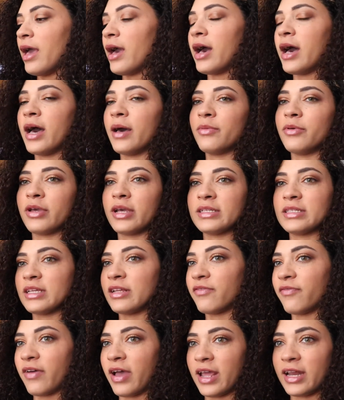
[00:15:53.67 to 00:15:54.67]
You guys
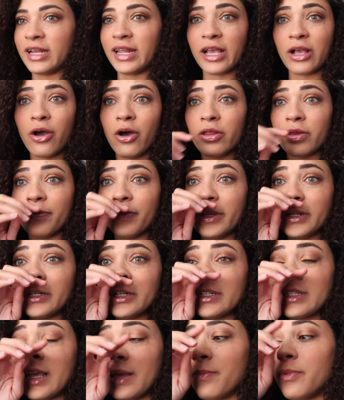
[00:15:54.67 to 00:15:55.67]
could find like all the
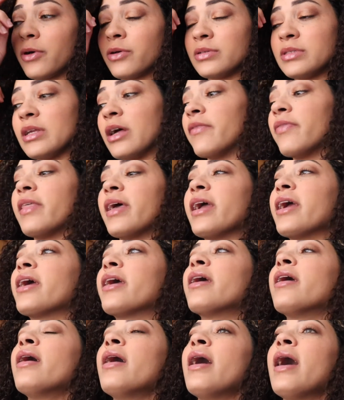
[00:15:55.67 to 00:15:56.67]
pictures I post on
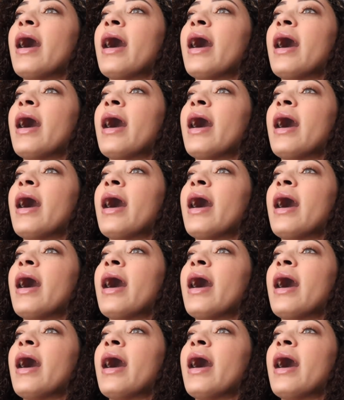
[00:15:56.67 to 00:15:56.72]
there.